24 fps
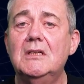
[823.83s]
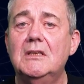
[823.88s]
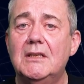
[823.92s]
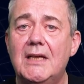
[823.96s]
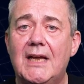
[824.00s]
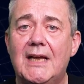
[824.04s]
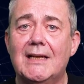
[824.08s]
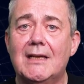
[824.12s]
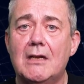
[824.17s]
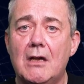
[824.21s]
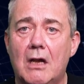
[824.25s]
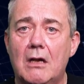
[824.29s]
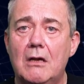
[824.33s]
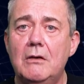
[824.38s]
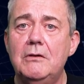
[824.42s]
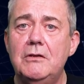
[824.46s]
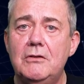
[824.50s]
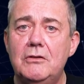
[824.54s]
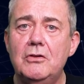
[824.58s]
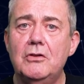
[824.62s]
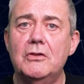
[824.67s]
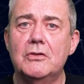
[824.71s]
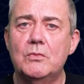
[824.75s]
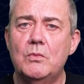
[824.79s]
our
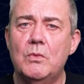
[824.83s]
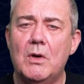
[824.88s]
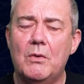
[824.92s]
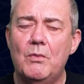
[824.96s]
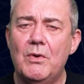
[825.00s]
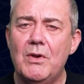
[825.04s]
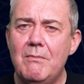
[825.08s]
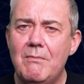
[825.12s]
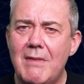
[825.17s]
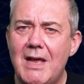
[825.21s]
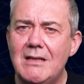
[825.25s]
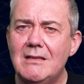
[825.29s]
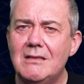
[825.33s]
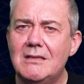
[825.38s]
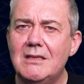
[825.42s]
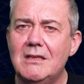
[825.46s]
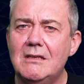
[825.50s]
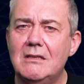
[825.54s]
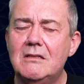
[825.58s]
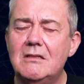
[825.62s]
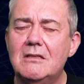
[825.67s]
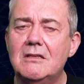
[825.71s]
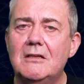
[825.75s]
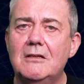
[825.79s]
code does what we meant
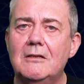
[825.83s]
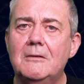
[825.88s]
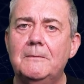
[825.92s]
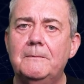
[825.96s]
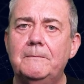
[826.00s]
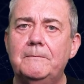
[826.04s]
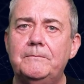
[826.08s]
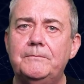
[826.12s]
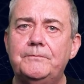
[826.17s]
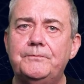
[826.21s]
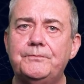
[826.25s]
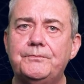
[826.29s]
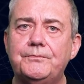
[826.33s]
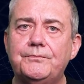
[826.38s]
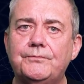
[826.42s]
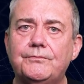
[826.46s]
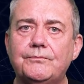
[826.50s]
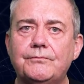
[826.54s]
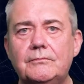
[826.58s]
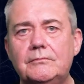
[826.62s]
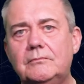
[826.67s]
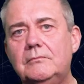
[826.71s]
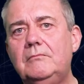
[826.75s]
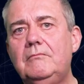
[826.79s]
it to.
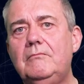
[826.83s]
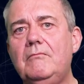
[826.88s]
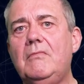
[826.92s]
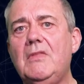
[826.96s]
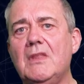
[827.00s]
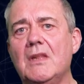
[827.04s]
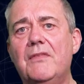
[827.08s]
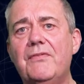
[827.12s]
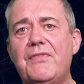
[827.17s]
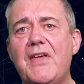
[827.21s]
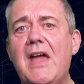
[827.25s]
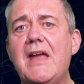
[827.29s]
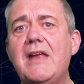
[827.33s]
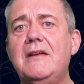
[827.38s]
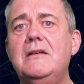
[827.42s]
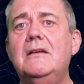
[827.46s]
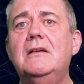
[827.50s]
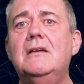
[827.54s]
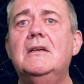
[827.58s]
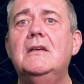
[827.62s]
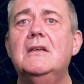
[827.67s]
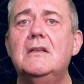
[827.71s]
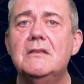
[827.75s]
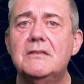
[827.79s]
Then
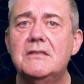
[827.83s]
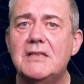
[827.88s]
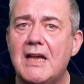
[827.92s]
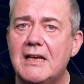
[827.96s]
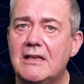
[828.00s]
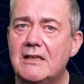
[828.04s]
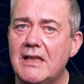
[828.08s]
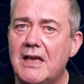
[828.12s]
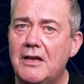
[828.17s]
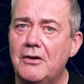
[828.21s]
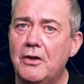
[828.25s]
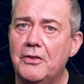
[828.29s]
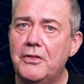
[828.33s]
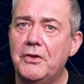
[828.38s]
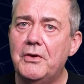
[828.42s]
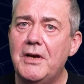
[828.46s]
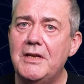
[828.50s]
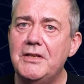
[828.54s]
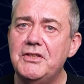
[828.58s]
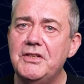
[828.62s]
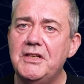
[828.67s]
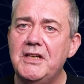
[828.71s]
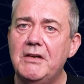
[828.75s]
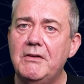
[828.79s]
take that other
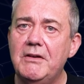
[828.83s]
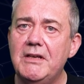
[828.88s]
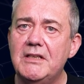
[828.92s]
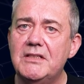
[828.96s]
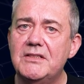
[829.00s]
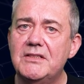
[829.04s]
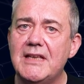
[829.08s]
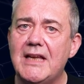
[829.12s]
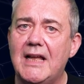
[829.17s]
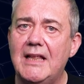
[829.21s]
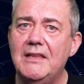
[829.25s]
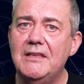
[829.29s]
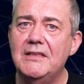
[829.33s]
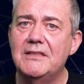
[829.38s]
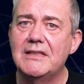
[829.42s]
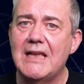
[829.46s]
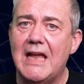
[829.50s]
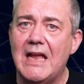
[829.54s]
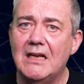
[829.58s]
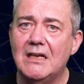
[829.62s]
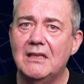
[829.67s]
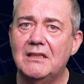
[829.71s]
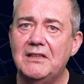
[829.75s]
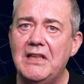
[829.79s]
engineering stance
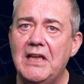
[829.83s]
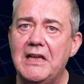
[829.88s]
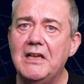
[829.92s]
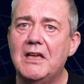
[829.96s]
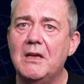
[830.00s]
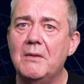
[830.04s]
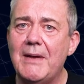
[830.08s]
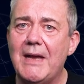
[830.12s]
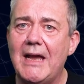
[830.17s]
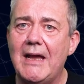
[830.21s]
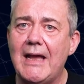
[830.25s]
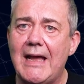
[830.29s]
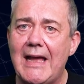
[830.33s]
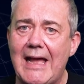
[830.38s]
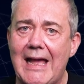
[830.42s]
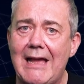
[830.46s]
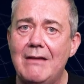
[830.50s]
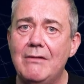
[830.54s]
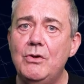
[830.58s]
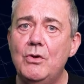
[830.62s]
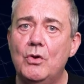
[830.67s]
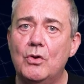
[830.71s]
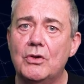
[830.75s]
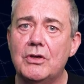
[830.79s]
and think about how
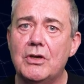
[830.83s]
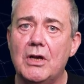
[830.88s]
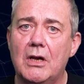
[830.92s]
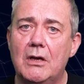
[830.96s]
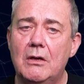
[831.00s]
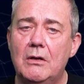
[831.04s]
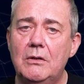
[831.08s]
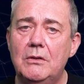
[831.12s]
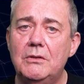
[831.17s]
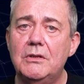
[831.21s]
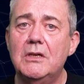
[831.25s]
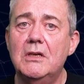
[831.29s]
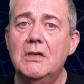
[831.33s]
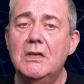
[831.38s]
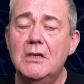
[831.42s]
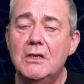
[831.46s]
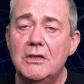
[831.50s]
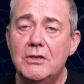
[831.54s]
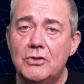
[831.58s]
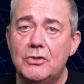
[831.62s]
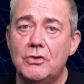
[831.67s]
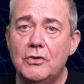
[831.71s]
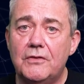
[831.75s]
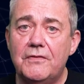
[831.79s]
your code
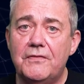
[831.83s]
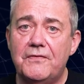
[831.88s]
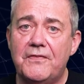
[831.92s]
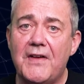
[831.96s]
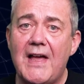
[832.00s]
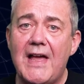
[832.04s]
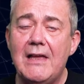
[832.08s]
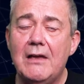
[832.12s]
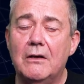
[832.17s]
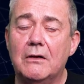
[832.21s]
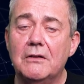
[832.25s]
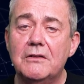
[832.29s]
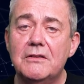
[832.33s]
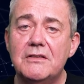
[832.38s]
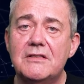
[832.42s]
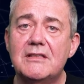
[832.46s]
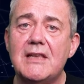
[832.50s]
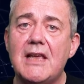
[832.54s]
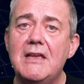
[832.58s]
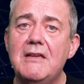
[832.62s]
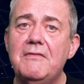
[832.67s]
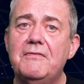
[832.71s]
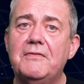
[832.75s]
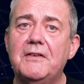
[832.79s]
should fail
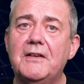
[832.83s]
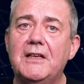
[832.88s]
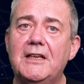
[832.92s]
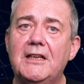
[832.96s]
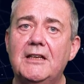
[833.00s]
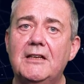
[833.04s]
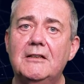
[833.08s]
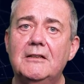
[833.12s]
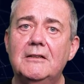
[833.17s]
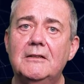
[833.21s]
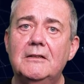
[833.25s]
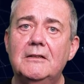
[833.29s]
safely.